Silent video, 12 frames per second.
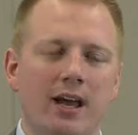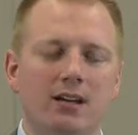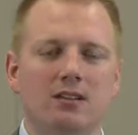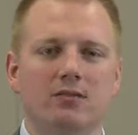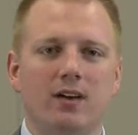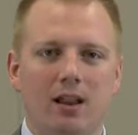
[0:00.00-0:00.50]

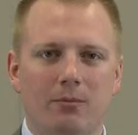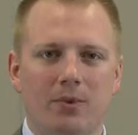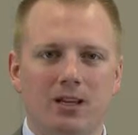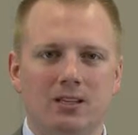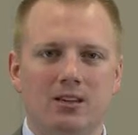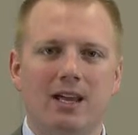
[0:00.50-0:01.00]
and
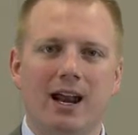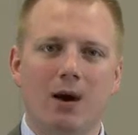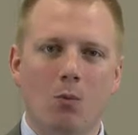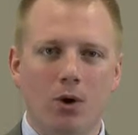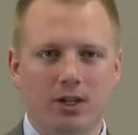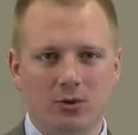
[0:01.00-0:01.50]
development that I
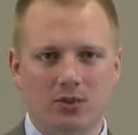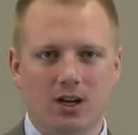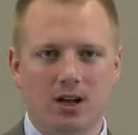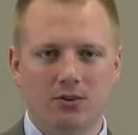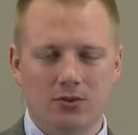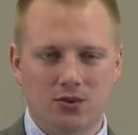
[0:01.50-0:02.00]
want you to
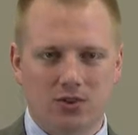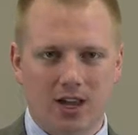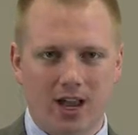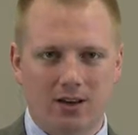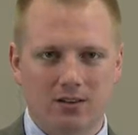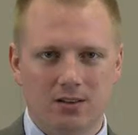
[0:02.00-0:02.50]

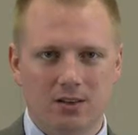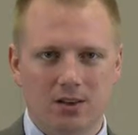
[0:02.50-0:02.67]
understand.